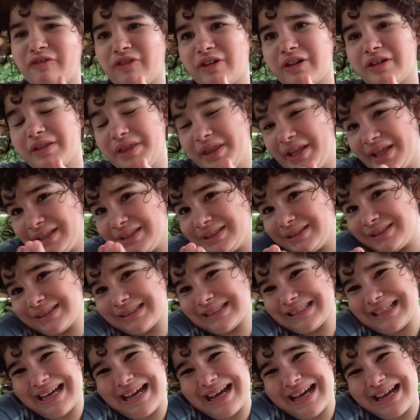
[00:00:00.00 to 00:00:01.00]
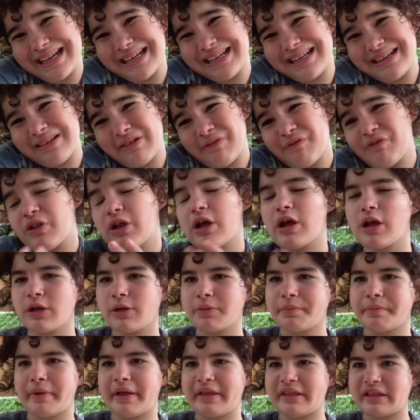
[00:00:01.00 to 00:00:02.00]
Well, that's kind of long,
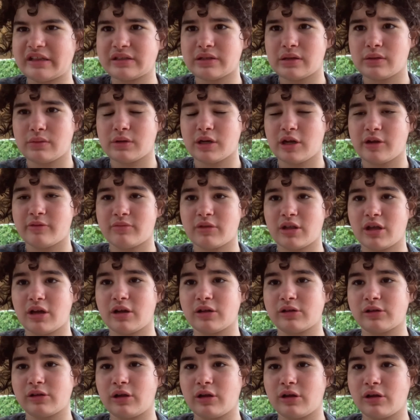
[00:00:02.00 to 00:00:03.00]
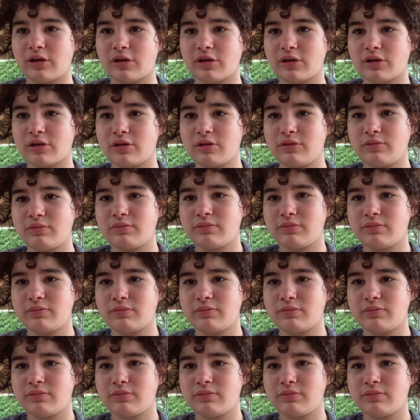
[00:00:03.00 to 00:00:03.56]
but at the same time not long.